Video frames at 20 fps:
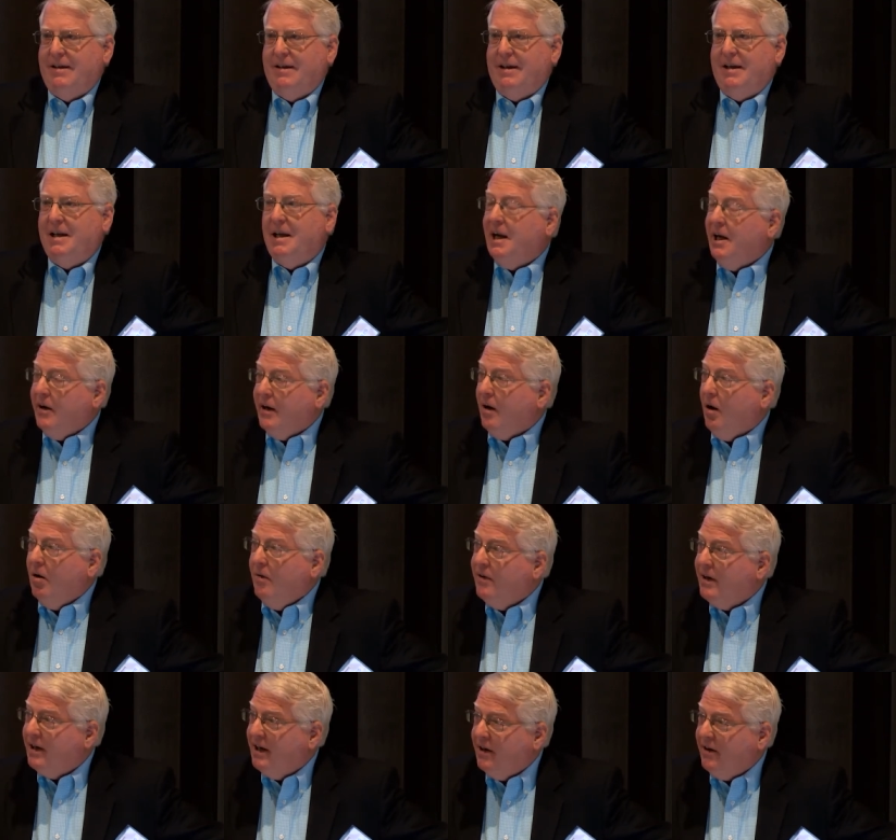And
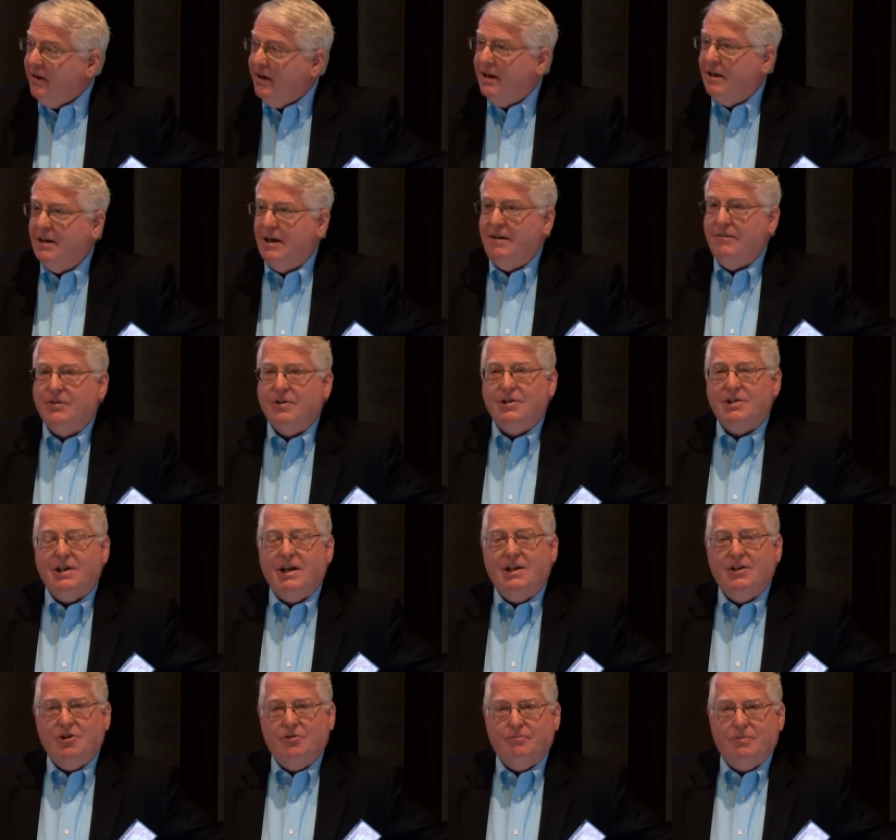overhearing
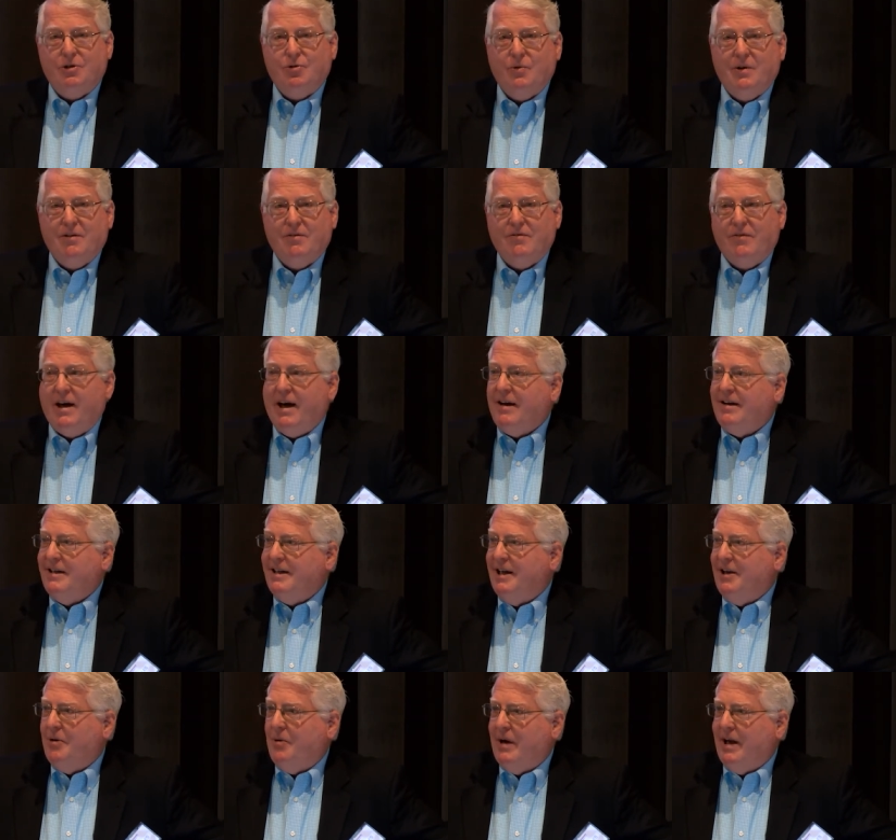conversation between
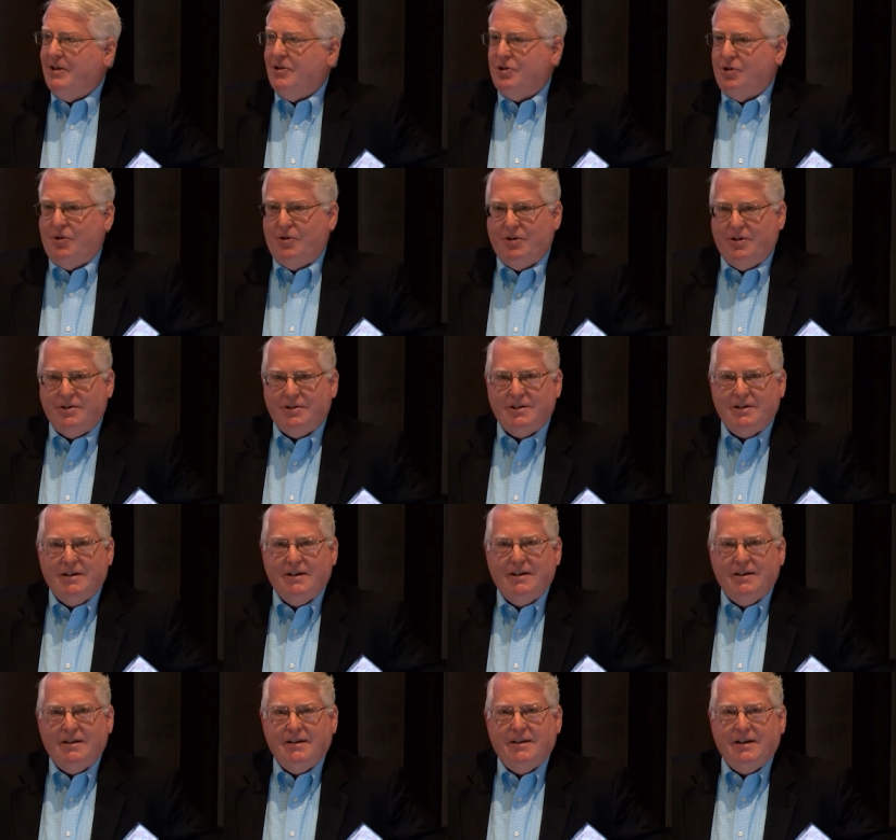faculty and grad students
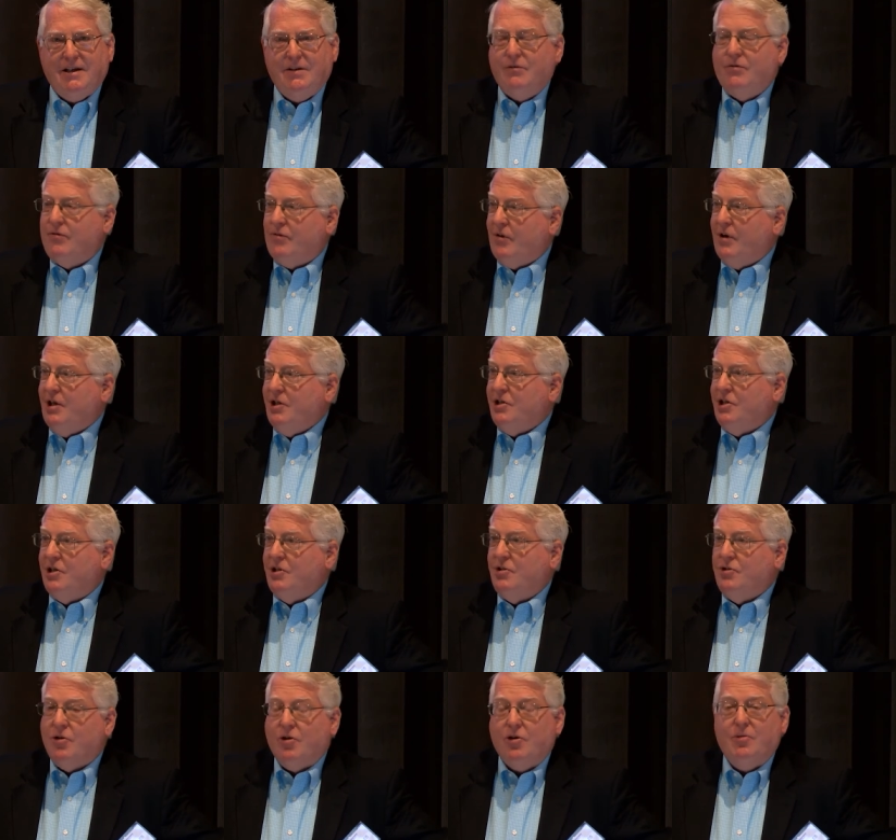in French
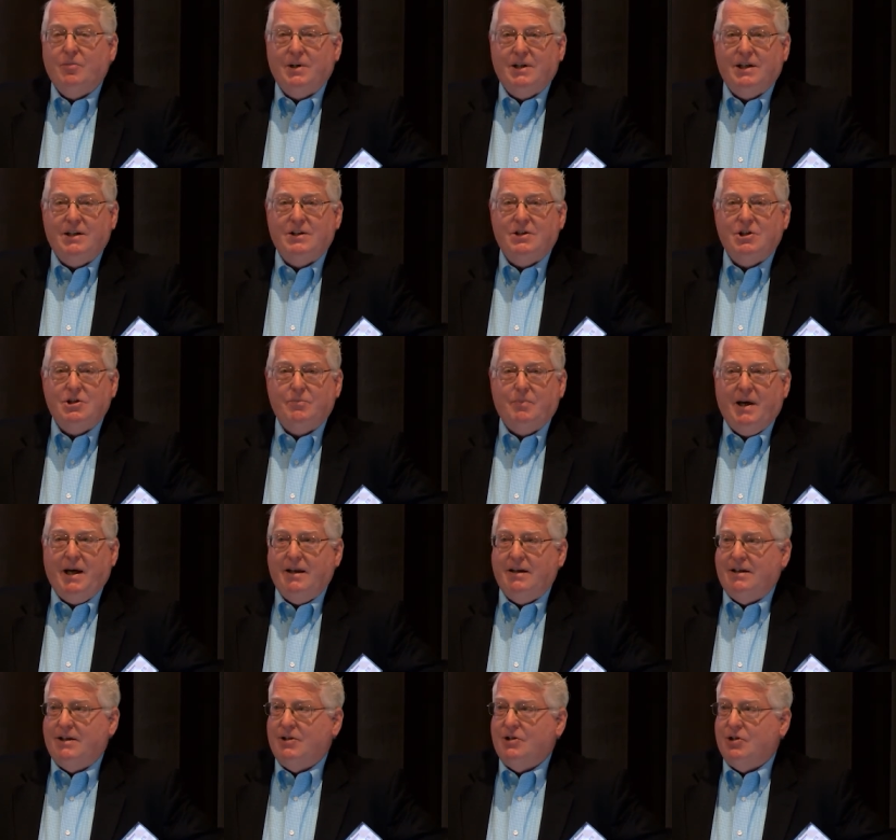and German and
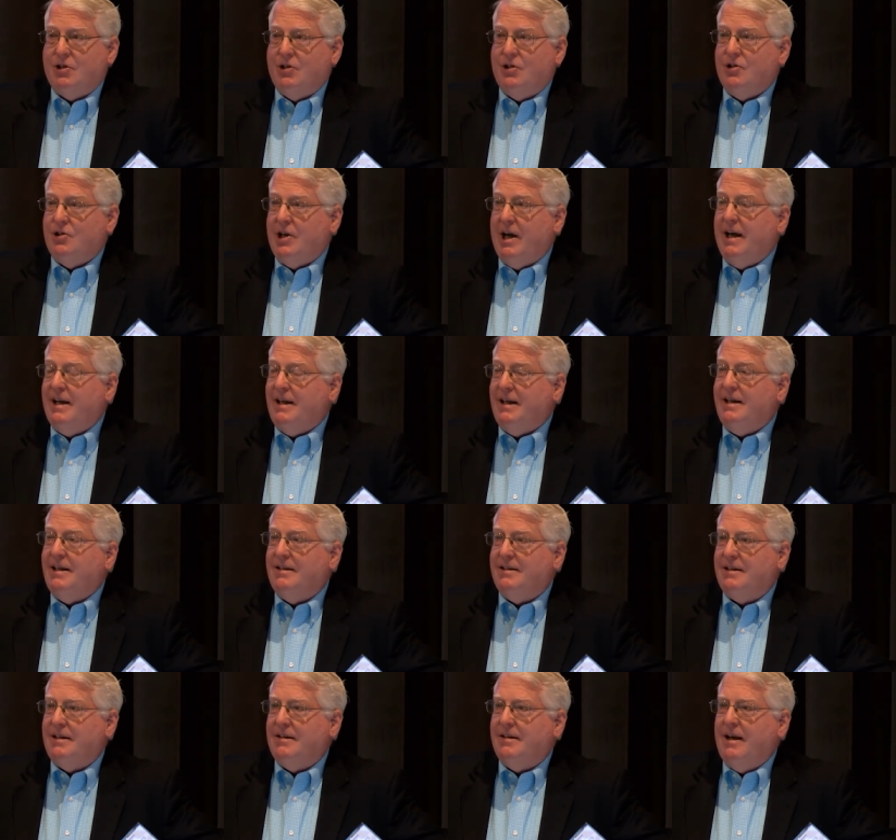Spanish and
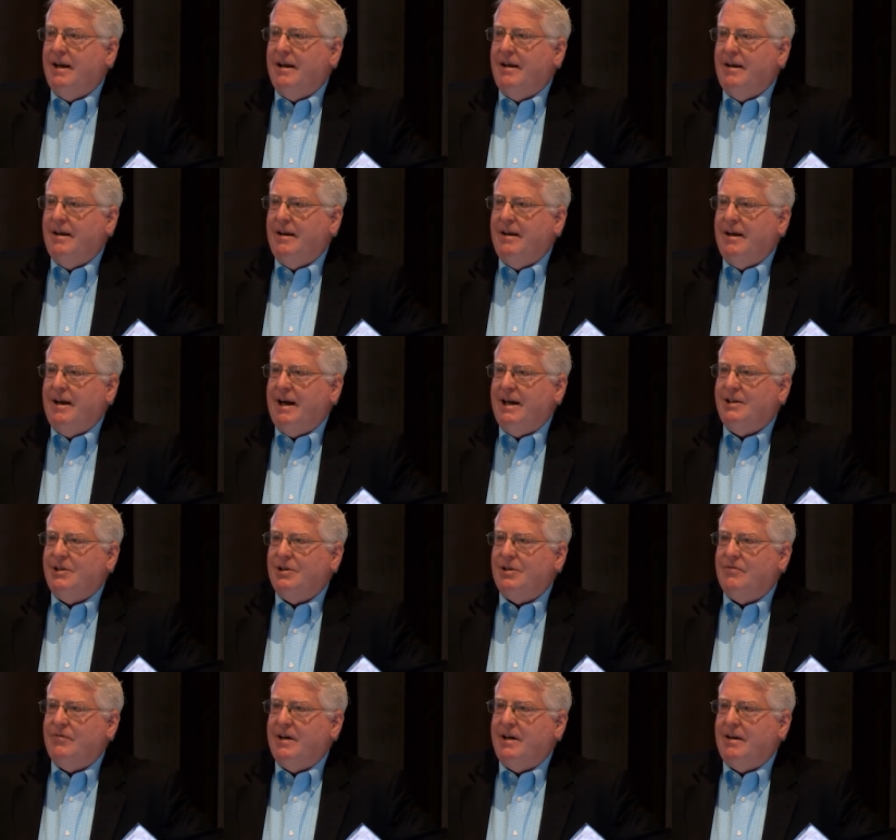Chinese, and I
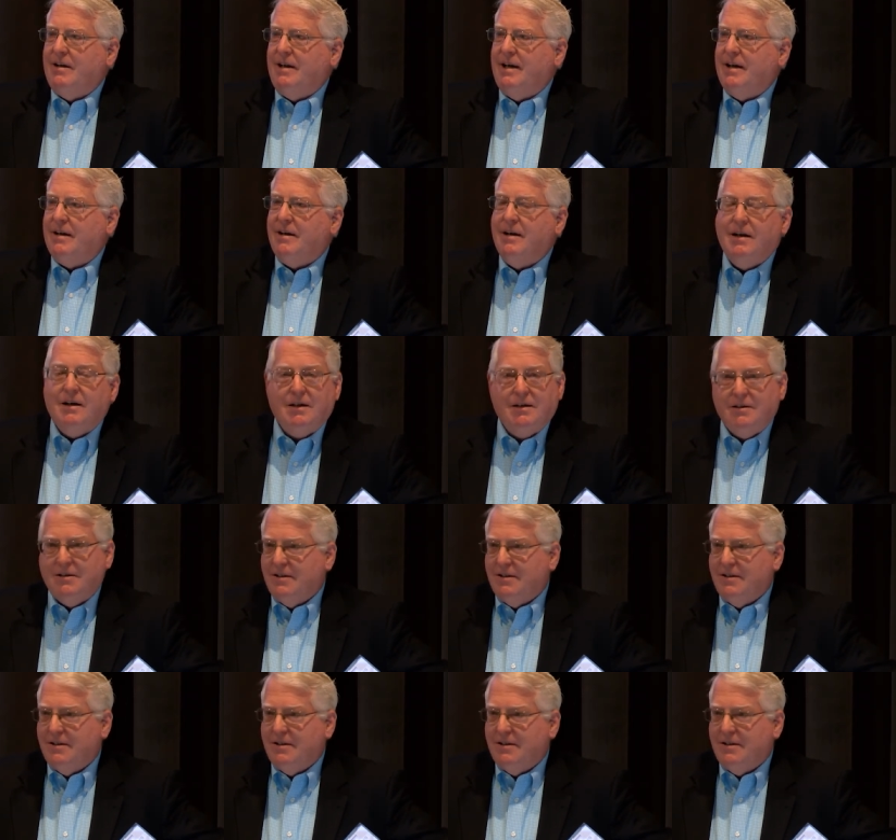just felt like, huh,